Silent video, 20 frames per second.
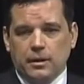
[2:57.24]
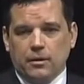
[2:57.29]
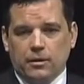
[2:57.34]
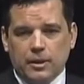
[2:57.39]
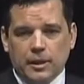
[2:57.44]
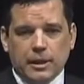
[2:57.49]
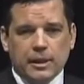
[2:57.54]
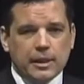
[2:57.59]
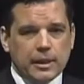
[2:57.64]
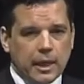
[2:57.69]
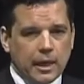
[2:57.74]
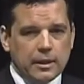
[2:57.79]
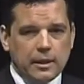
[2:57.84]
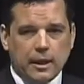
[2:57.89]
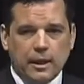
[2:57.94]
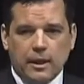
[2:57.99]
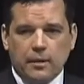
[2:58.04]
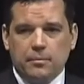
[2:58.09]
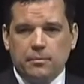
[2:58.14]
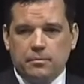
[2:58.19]
since that
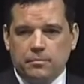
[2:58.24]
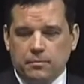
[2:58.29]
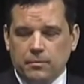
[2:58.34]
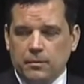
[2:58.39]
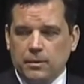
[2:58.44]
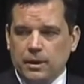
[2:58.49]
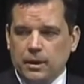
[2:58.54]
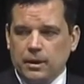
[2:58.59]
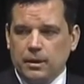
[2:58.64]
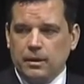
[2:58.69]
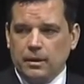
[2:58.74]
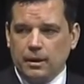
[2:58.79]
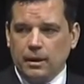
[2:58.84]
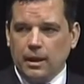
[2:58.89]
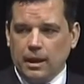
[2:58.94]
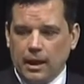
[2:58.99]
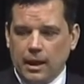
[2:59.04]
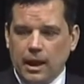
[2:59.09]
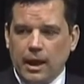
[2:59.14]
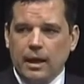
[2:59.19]
time,
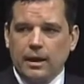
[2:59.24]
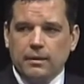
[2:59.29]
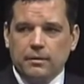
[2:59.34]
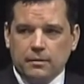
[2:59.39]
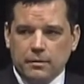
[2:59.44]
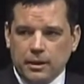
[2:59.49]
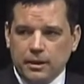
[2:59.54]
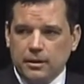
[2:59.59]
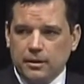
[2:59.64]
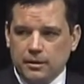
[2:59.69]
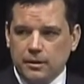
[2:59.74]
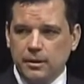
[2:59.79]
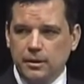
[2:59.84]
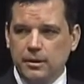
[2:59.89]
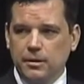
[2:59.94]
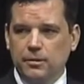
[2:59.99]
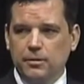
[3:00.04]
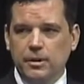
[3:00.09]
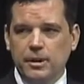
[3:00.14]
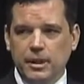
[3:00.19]
had
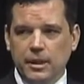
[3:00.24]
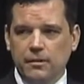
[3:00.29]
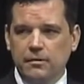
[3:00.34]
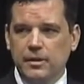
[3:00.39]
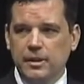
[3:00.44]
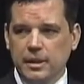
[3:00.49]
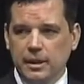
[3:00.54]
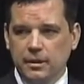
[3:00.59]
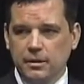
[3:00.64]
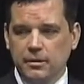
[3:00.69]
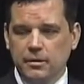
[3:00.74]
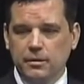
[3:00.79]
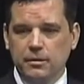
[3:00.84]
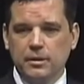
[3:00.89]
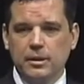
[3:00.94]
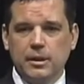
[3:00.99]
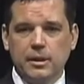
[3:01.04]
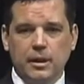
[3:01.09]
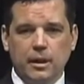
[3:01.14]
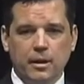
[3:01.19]
its own set of
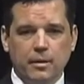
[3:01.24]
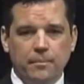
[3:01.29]
standards.